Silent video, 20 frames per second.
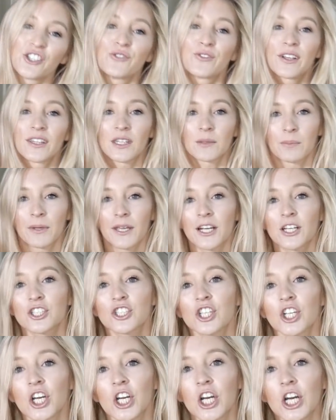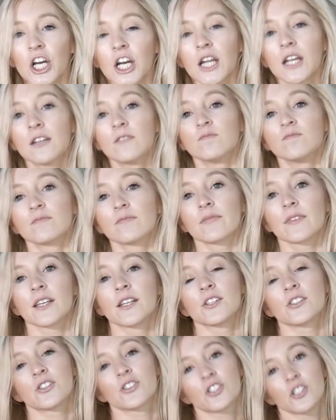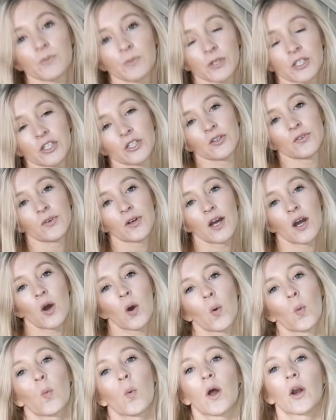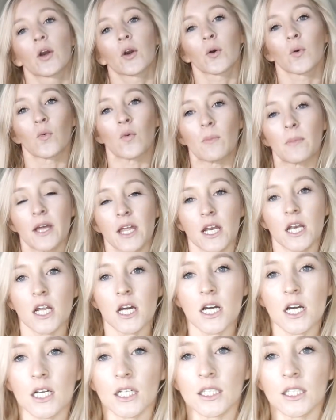you get the picture. Super cute, Wonder Woman.